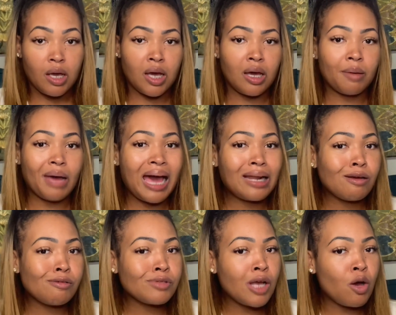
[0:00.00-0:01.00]
I
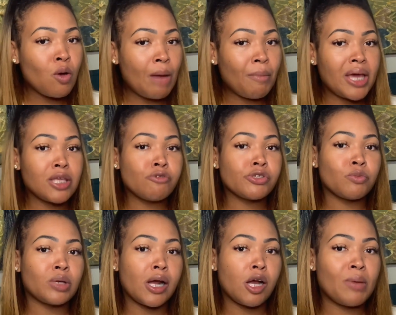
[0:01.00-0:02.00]
don't know. I might use it
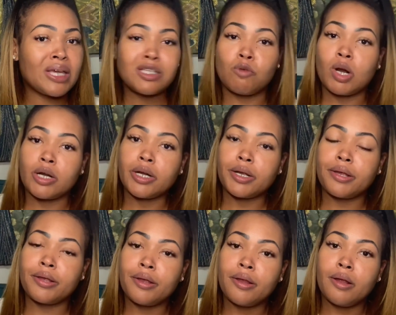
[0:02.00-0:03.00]
when I go back to work
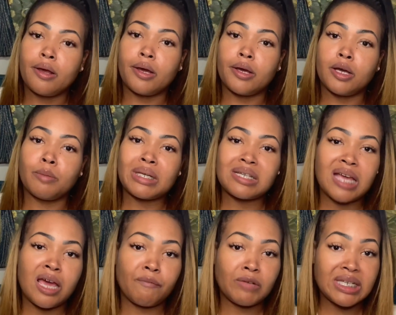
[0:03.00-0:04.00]
because
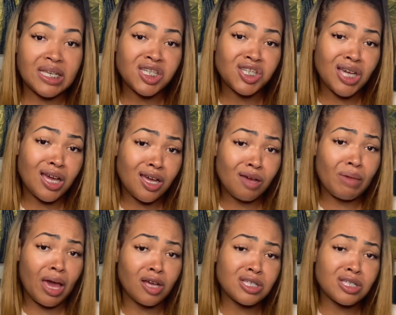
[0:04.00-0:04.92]
I have a desk job.